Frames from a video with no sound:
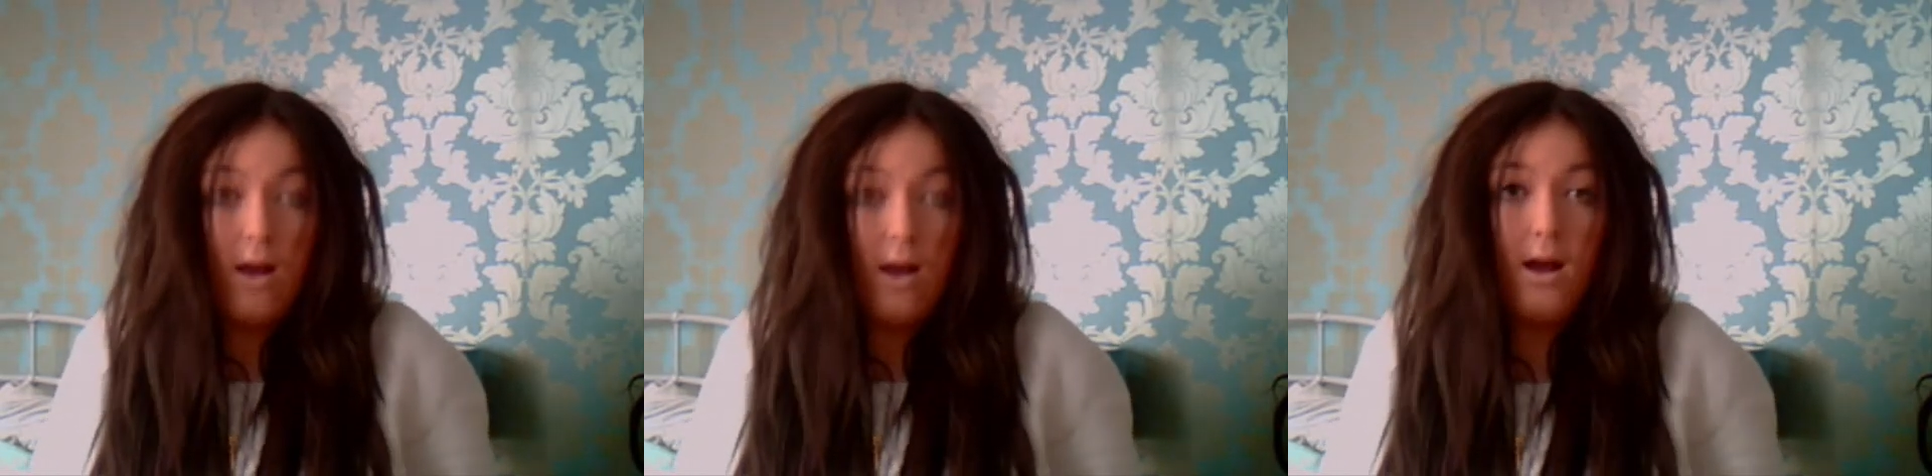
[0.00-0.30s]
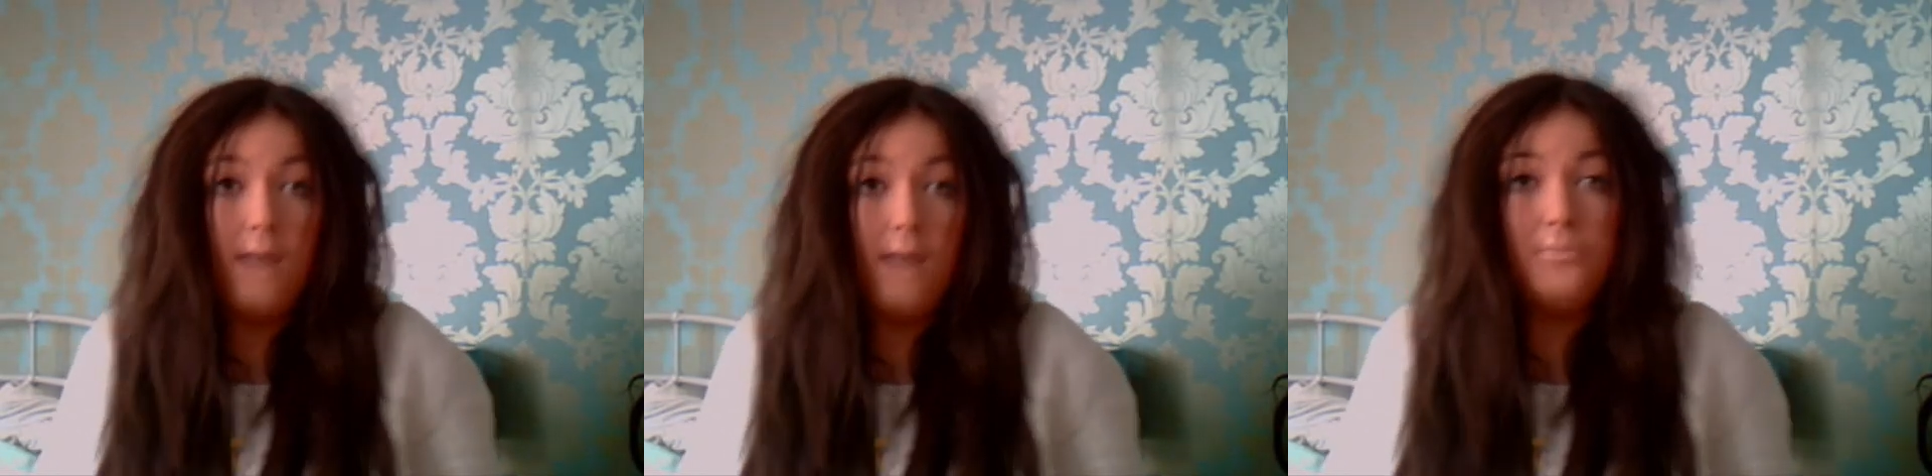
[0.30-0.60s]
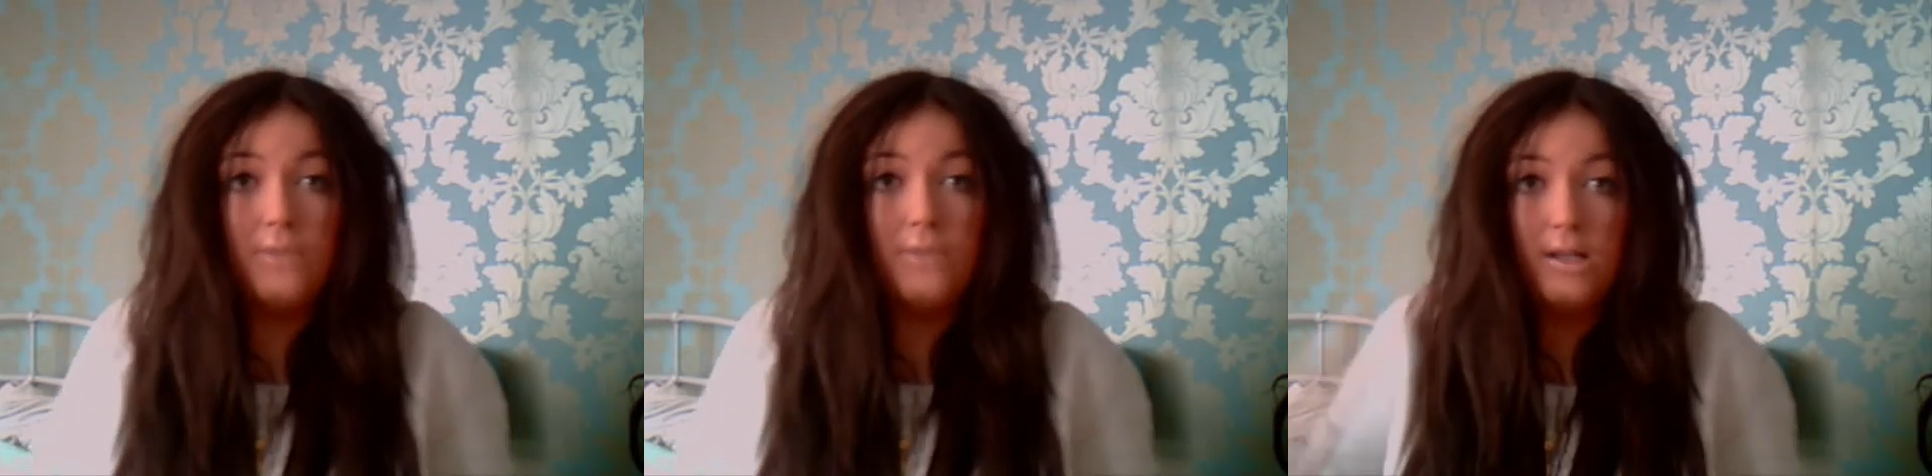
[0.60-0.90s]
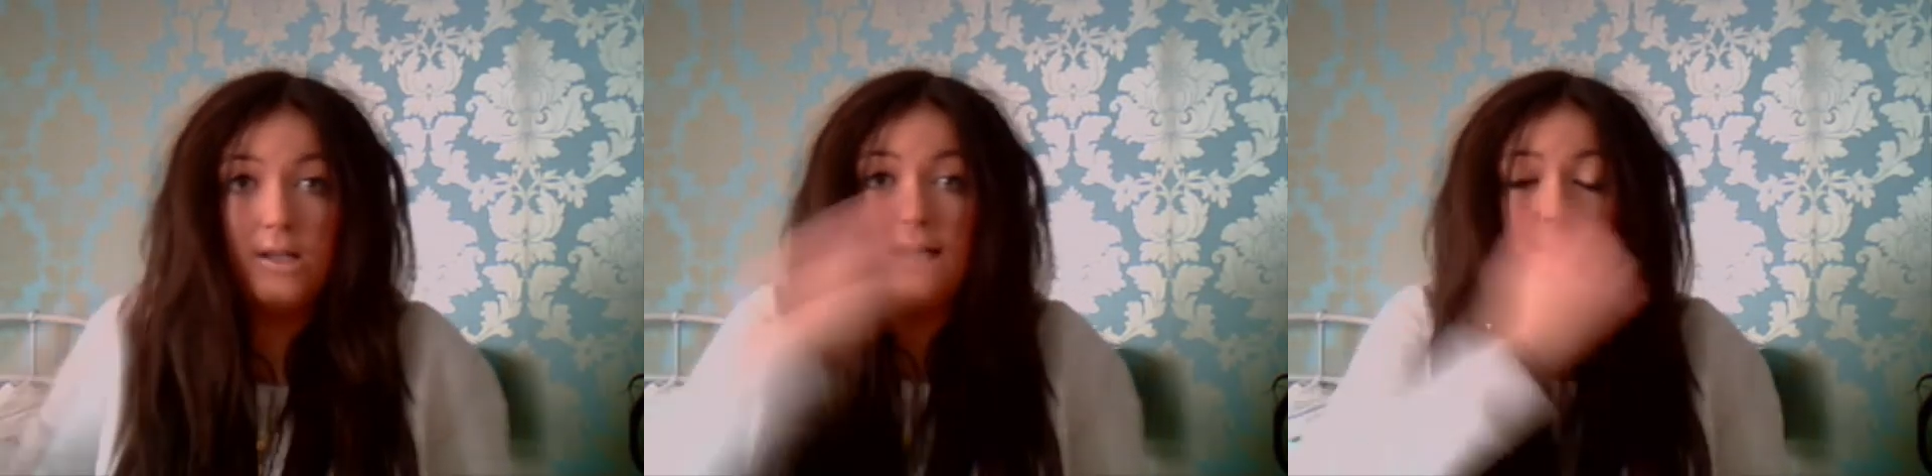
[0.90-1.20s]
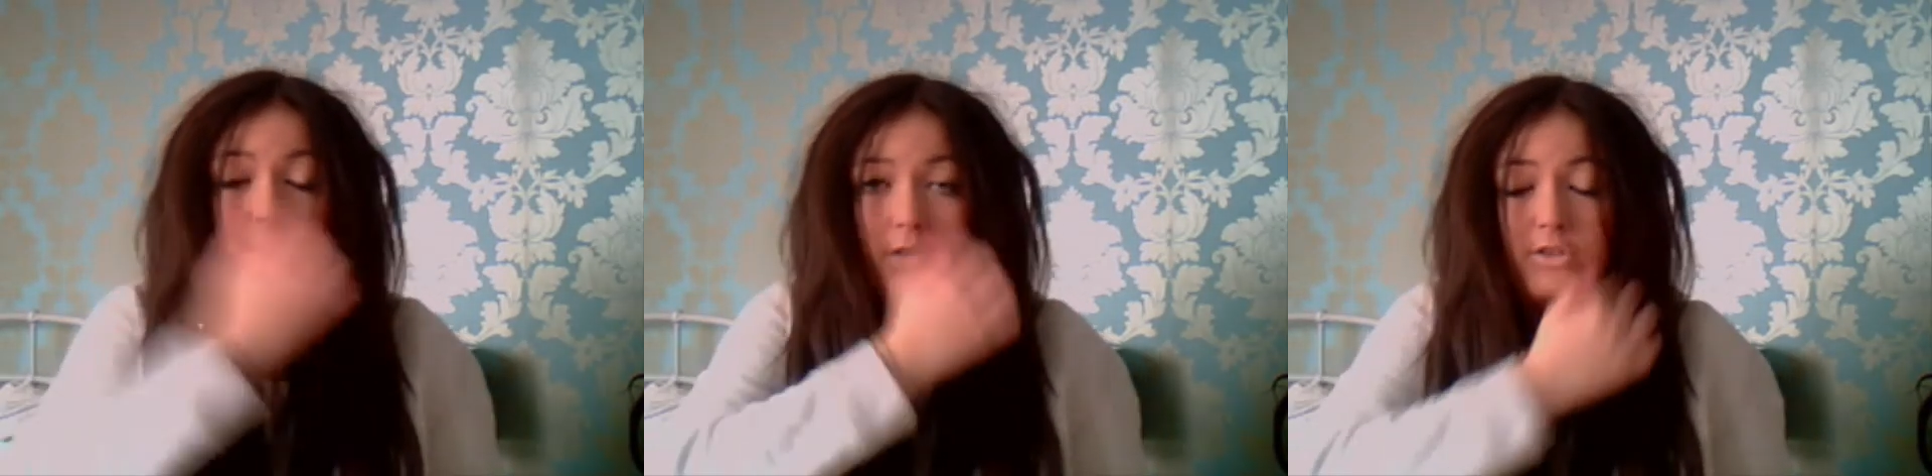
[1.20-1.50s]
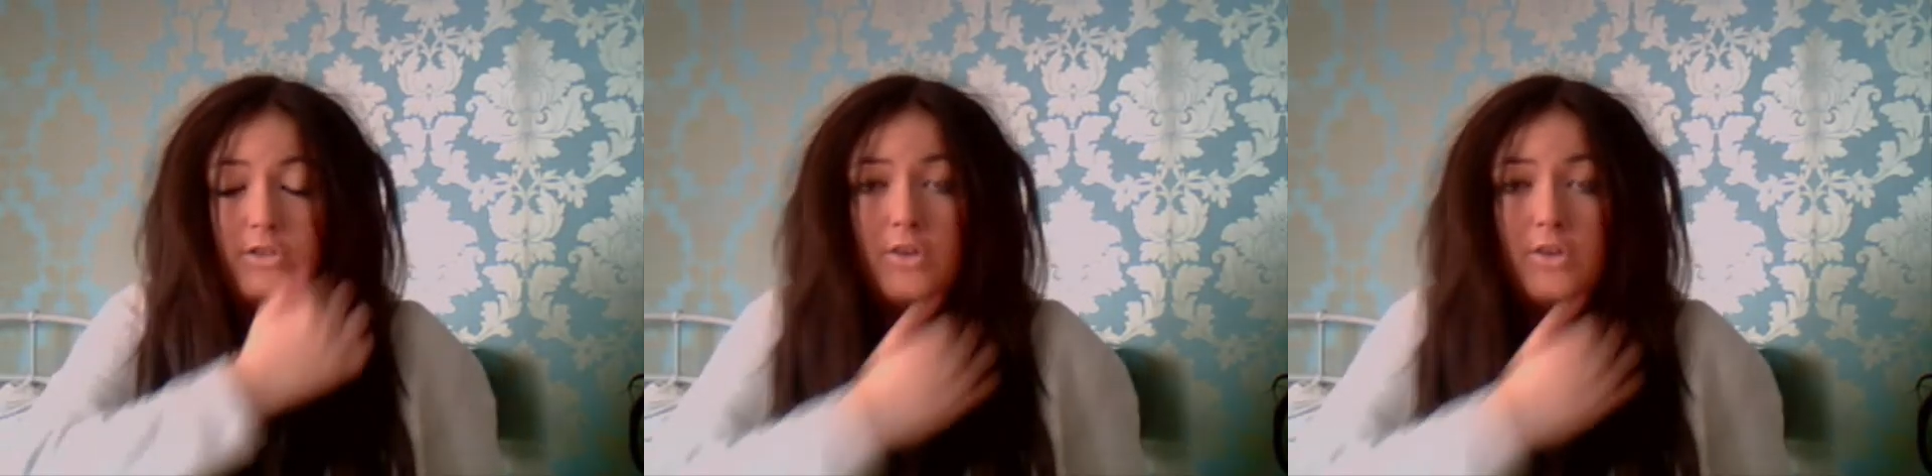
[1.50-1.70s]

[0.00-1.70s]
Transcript: So I've just got